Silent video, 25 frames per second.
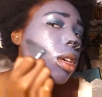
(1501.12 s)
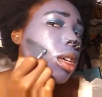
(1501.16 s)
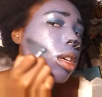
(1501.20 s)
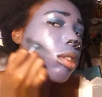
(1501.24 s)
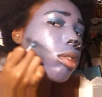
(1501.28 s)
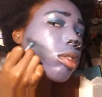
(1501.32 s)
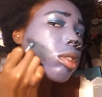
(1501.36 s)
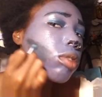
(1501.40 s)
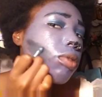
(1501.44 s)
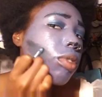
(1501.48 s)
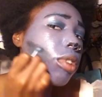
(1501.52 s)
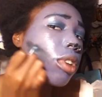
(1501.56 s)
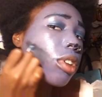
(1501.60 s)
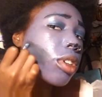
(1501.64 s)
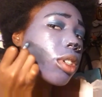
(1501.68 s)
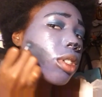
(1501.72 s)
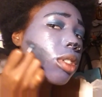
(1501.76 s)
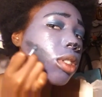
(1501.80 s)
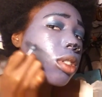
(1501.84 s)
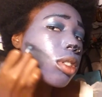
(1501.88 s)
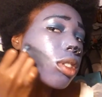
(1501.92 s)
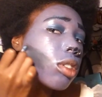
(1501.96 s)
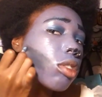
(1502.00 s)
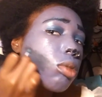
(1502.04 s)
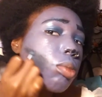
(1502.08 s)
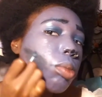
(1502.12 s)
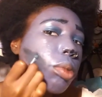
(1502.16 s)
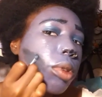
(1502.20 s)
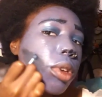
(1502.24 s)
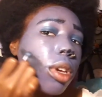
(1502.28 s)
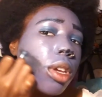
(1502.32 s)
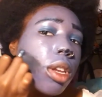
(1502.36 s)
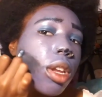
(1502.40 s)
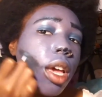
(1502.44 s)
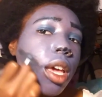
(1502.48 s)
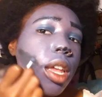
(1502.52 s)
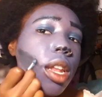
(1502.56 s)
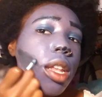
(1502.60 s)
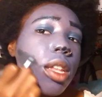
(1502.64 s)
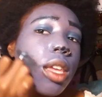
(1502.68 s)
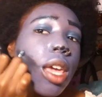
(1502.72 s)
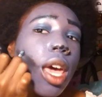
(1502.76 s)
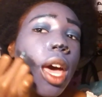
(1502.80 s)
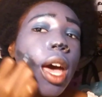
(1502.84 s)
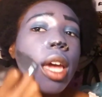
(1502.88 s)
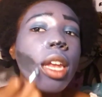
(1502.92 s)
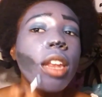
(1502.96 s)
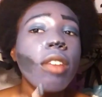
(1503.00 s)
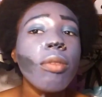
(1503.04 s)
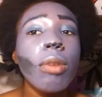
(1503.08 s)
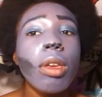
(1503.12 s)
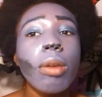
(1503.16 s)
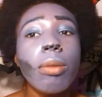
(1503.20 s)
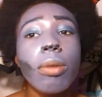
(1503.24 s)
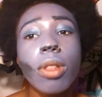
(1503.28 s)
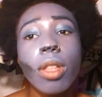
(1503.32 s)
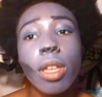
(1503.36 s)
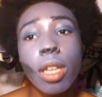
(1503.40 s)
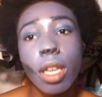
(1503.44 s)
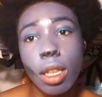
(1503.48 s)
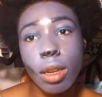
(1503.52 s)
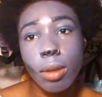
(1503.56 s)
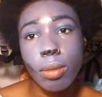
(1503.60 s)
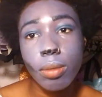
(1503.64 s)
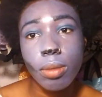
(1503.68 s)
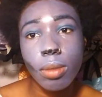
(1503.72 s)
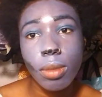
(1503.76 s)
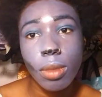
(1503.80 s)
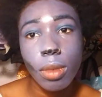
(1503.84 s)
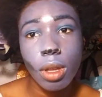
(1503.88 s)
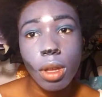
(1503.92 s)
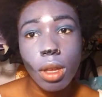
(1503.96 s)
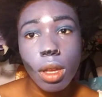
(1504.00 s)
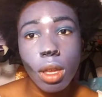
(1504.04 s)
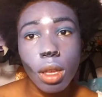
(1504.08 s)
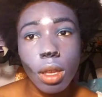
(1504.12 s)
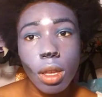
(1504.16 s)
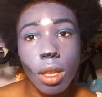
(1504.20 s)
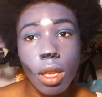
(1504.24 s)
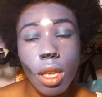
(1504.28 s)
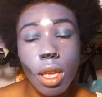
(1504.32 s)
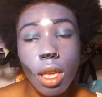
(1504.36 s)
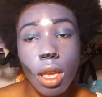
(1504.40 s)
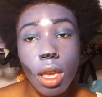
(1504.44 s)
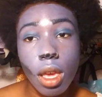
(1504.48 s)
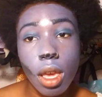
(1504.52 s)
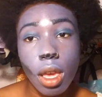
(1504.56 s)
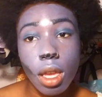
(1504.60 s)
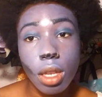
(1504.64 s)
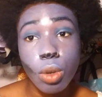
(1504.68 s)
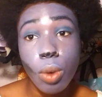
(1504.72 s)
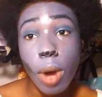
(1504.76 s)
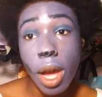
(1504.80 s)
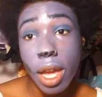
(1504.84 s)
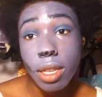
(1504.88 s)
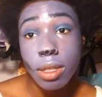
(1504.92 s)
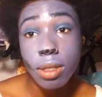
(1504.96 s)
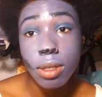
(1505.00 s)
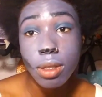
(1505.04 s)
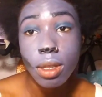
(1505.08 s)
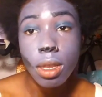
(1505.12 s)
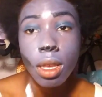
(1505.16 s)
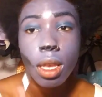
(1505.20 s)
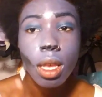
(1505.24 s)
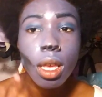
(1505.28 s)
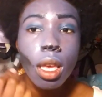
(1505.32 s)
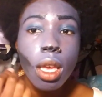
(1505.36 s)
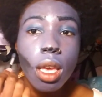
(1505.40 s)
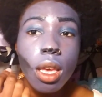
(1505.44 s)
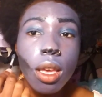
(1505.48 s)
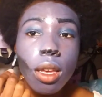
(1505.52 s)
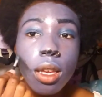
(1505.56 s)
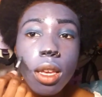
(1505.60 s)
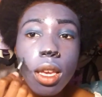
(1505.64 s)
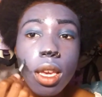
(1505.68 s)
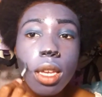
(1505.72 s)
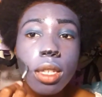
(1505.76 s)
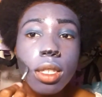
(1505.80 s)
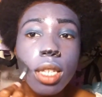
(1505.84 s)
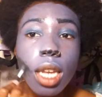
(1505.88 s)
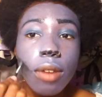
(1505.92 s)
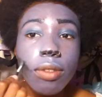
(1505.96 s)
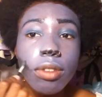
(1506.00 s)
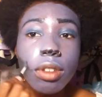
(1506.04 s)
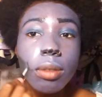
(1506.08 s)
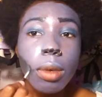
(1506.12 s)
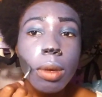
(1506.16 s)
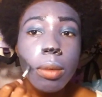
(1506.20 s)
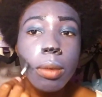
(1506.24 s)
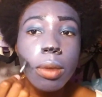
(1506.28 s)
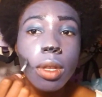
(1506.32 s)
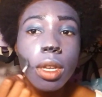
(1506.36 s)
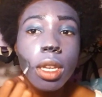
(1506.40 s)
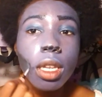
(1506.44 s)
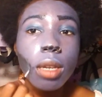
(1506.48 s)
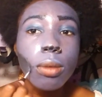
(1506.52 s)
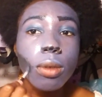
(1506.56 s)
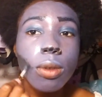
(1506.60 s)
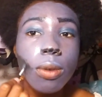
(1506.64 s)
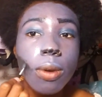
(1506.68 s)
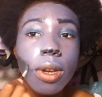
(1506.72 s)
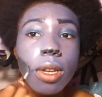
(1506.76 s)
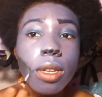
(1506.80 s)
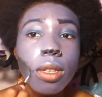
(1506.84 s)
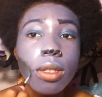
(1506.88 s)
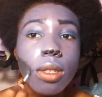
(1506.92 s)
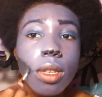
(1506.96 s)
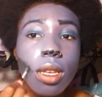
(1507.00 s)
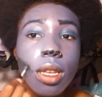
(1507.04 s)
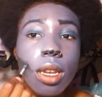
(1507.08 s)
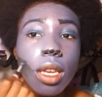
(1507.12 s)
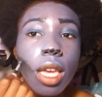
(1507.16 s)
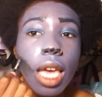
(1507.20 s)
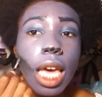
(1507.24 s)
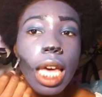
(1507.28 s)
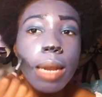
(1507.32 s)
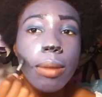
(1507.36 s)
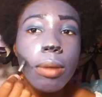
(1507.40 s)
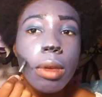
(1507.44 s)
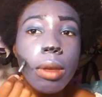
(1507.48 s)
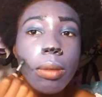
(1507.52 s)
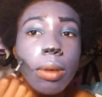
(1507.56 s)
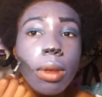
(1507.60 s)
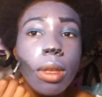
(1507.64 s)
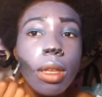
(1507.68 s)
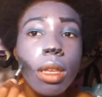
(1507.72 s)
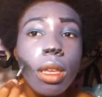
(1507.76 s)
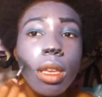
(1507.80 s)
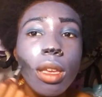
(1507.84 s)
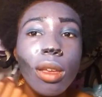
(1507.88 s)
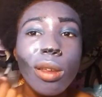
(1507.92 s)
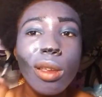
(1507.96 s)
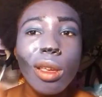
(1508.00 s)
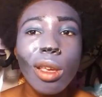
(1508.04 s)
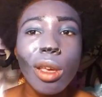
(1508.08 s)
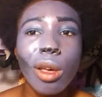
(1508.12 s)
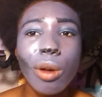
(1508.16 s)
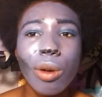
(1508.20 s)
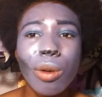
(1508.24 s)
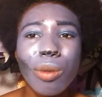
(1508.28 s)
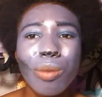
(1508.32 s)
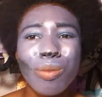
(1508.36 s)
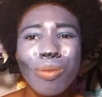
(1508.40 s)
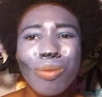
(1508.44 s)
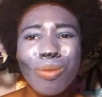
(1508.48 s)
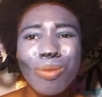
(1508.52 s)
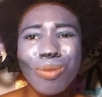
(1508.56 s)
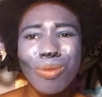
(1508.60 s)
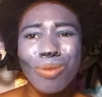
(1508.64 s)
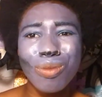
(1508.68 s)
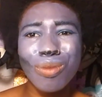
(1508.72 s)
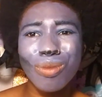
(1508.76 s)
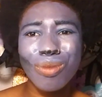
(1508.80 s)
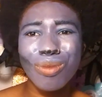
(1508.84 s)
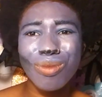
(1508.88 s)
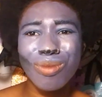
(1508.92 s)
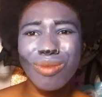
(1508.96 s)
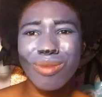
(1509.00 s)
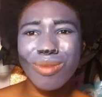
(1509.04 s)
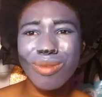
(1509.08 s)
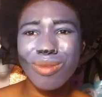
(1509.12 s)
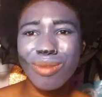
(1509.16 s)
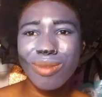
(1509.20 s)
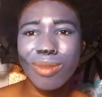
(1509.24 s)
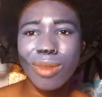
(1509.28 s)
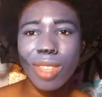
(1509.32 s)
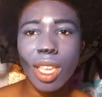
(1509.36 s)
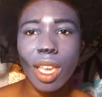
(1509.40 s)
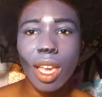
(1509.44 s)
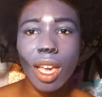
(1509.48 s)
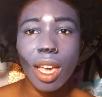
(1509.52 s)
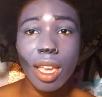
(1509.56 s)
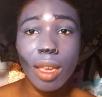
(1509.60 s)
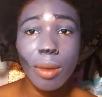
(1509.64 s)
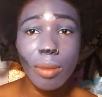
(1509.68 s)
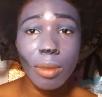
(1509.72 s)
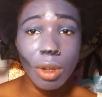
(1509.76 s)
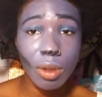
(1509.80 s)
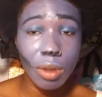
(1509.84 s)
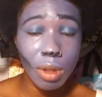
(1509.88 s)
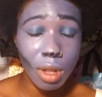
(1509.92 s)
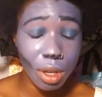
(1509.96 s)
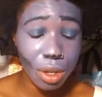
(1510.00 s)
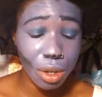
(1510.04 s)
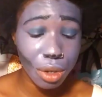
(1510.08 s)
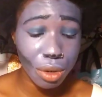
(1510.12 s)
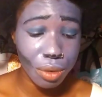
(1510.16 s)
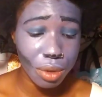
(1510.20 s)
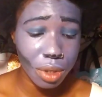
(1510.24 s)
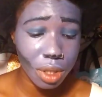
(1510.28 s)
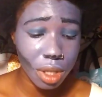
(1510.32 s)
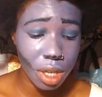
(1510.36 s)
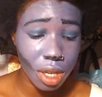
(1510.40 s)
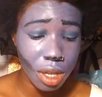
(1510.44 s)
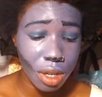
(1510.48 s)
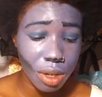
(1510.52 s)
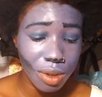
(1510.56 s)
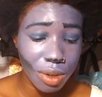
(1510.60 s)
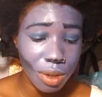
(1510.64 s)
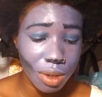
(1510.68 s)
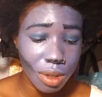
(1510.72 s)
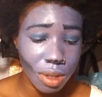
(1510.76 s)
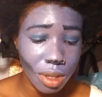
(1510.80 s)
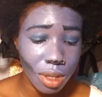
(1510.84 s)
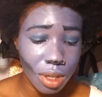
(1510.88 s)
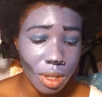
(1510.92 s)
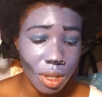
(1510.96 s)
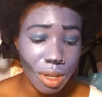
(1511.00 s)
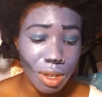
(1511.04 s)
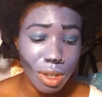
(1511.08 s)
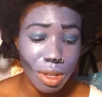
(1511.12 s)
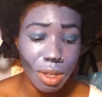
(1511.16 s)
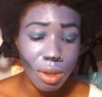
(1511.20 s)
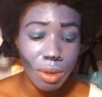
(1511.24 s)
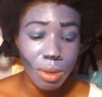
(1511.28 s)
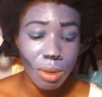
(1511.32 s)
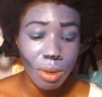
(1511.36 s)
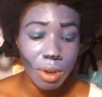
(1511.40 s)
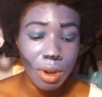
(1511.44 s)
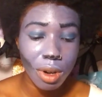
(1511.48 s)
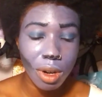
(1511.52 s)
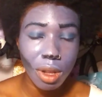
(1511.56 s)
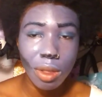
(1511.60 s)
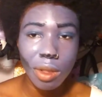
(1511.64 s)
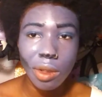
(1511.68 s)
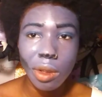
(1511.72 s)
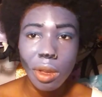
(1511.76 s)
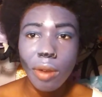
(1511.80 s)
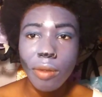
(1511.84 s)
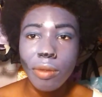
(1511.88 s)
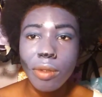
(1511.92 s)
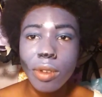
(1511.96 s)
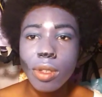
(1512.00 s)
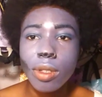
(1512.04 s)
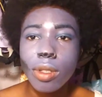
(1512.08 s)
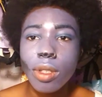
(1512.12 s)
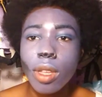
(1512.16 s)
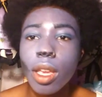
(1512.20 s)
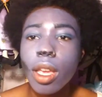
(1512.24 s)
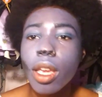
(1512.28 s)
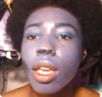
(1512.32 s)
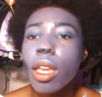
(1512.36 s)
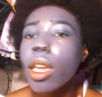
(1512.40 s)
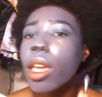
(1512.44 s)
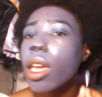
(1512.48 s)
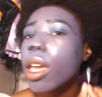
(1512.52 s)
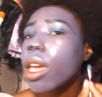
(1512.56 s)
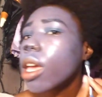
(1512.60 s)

is very stupid, and it kind of made me look at him twice. It definitely made me look at him twice. And it kind of made me go, I am no longer really interested in you or anything you have to say.